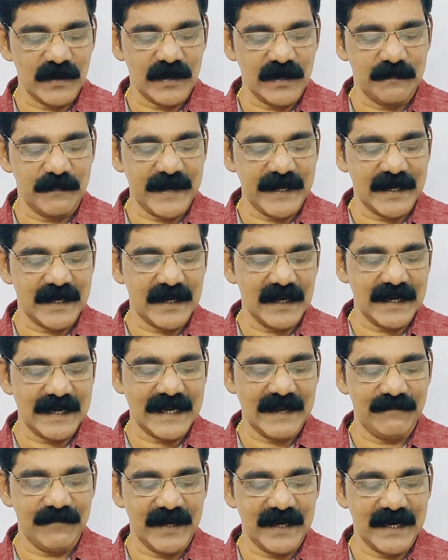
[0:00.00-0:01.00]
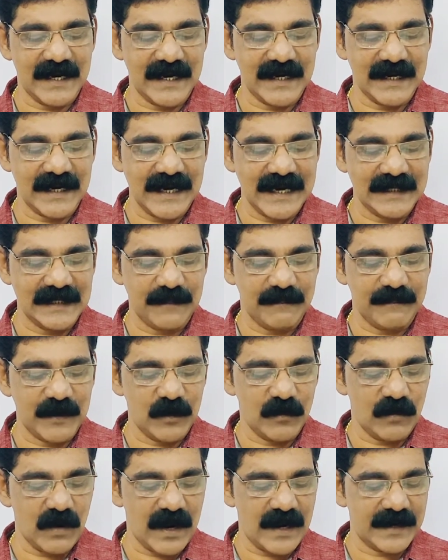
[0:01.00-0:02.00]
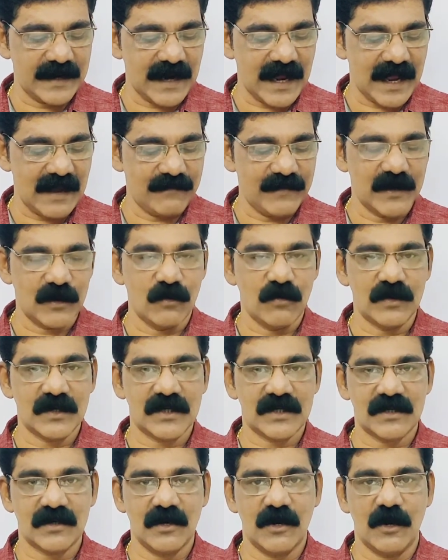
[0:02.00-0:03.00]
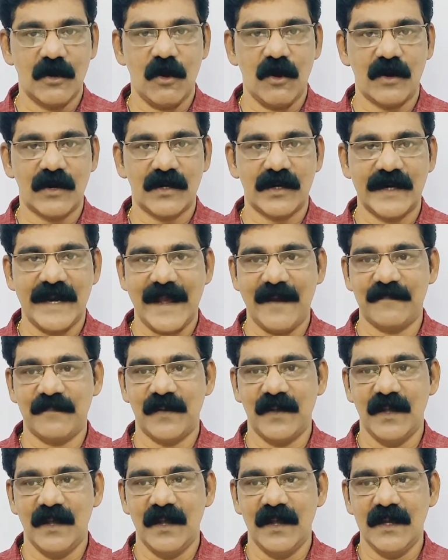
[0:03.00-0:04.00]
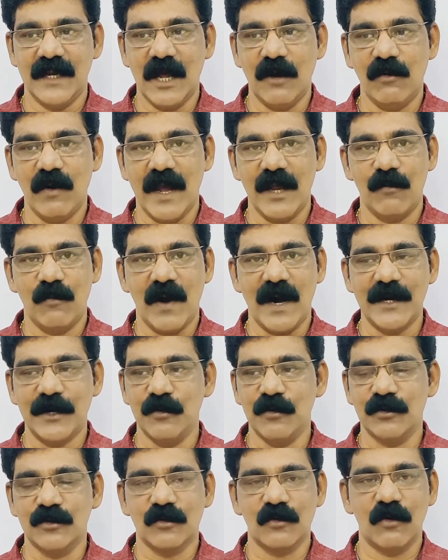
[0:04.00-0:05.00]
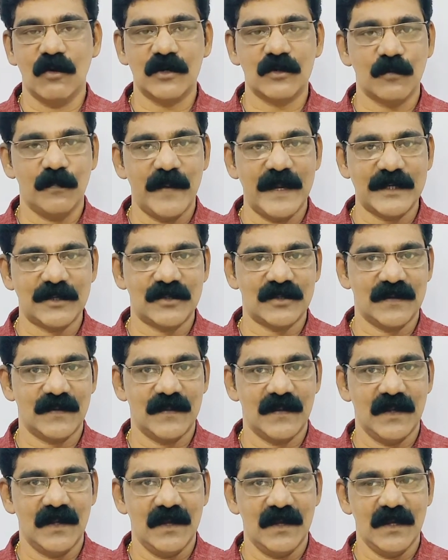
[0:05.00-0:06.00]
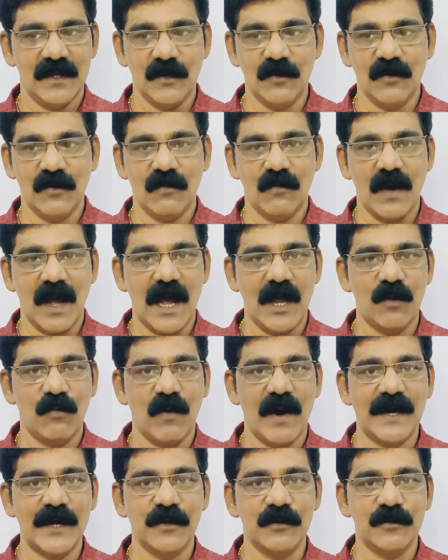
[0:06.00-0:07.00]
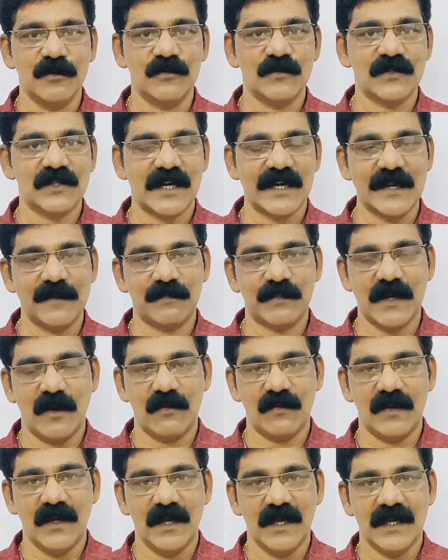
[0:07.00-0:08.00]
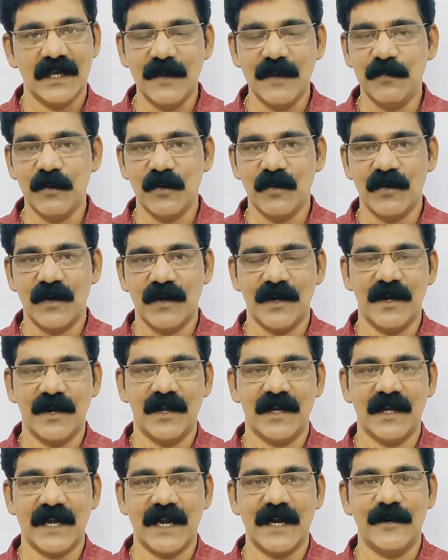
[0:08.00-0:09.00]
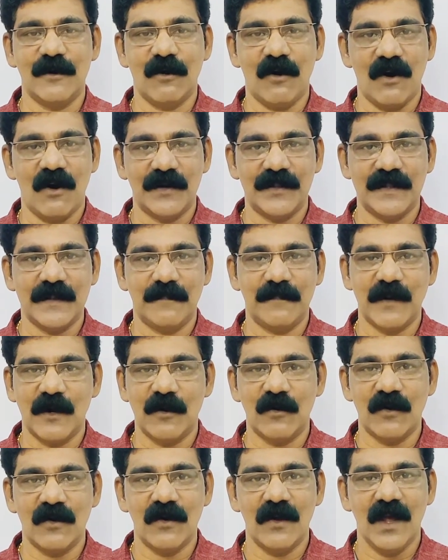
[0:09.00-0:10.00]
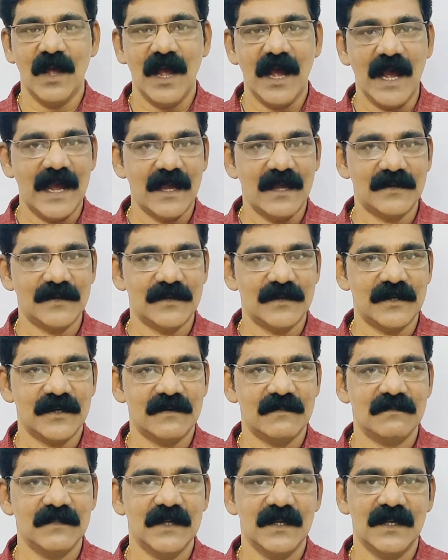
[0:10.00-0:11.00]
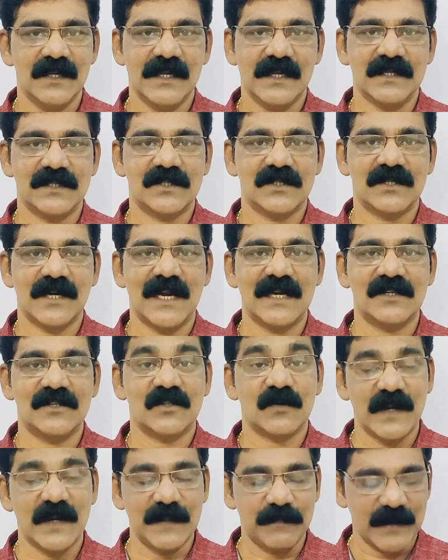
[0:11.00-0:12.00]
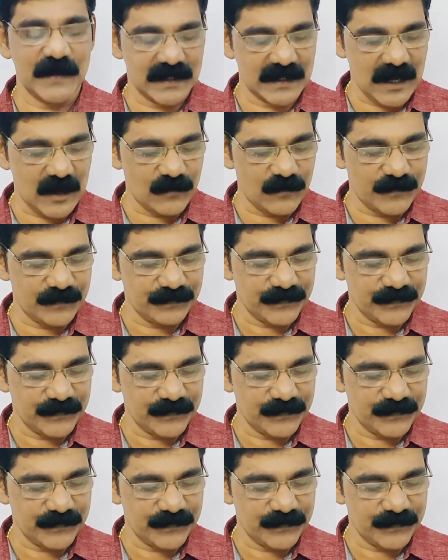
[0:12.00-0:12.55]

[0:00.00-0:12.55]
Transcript: big heavy head in the pillow and have a good long nap. Now I want you to go to bed. I want you to sleep now. Keep your head on the pillow and yes, start sleeping now.